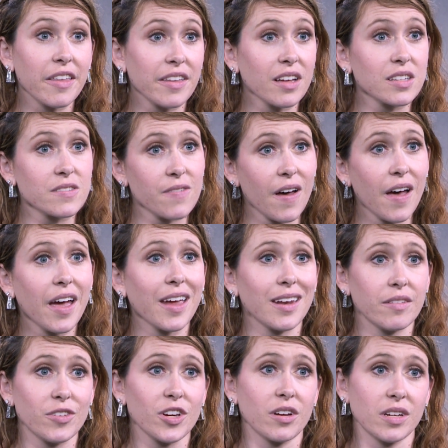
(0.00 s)
And that's
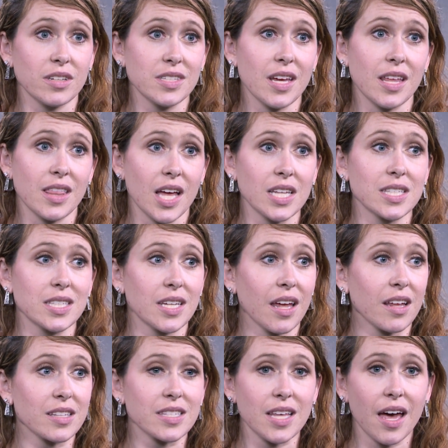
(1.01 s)
fine if you're going to take that
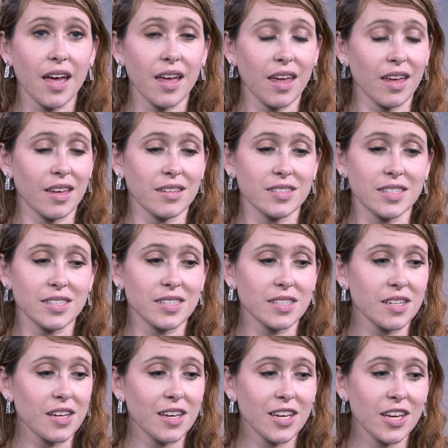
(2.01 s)
stance. That is,
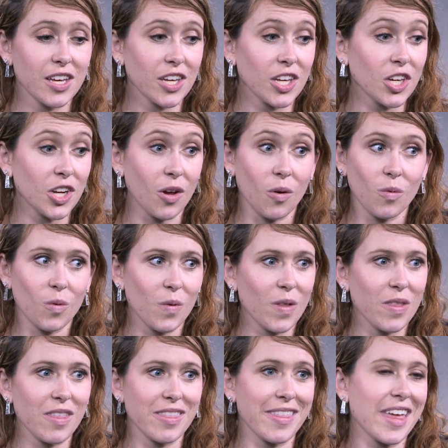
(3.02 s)
you know,
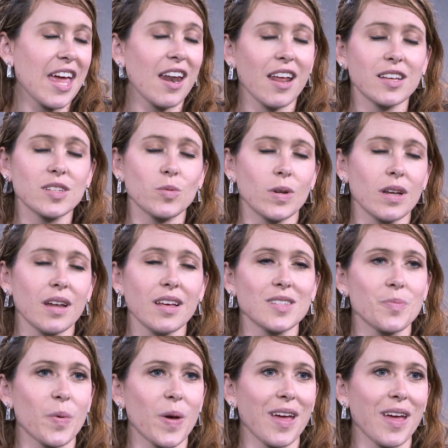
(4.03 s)
it is what it is.